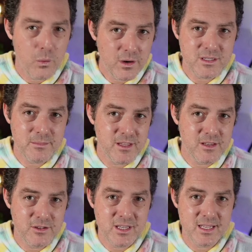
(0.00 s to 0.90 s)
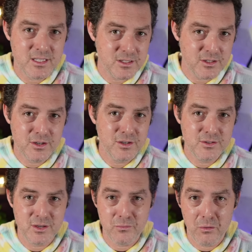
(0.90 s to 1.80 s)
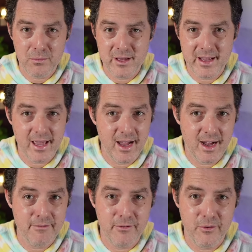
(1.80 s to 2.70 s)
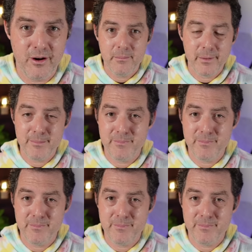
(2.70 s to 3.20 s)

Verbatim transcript: What are some of the use cases you're using roleplaying AI for? But